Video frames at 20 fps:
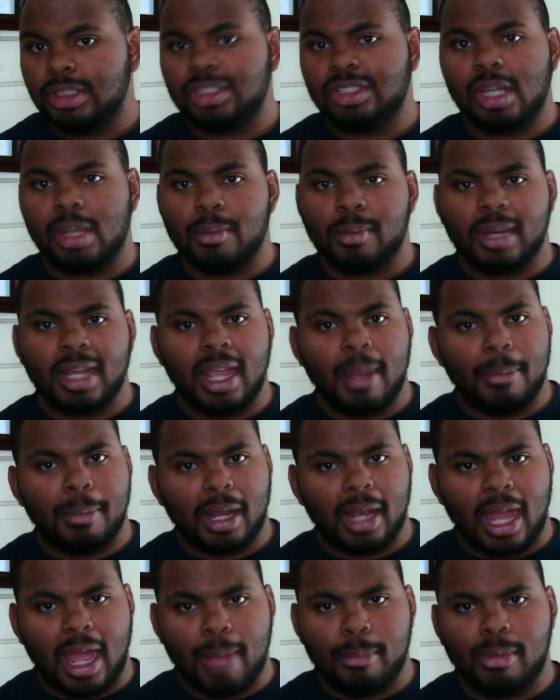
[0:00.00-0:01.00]
It would help a
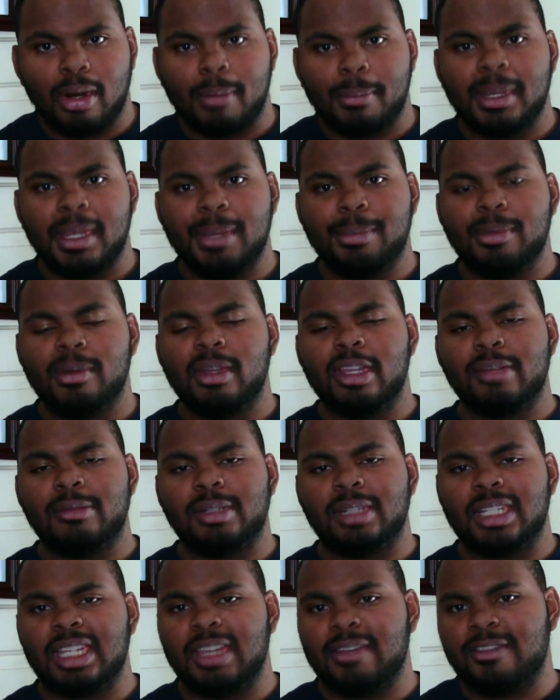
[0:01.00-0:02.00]
lot more people. It
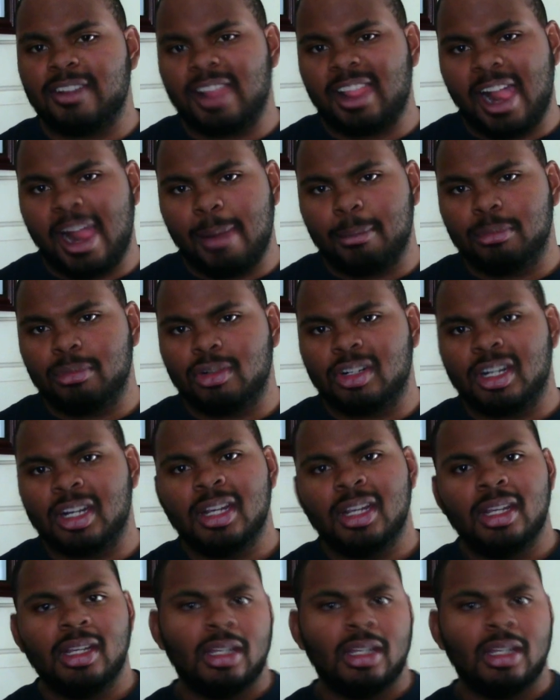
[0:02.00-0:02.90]
would give a lot more